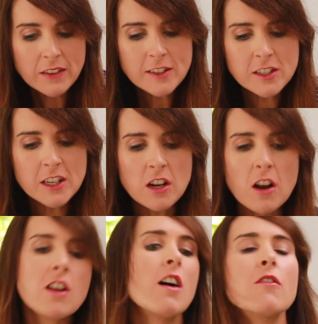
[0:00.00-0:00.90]
and that's it.
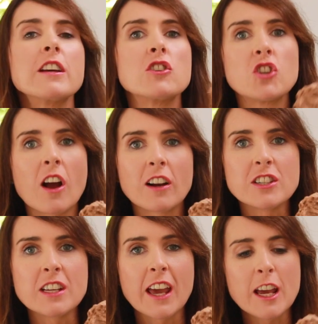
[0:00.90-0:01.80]
Lovely
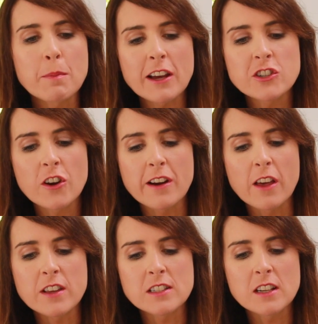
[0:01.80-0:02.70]
chocolatey cake batter.
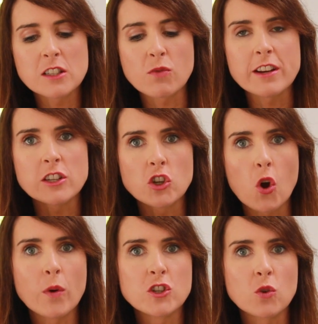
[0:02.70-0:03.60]
Now this is ready to
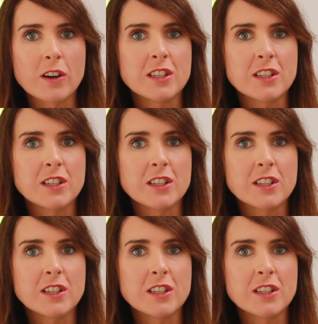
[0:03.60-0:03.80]
go into our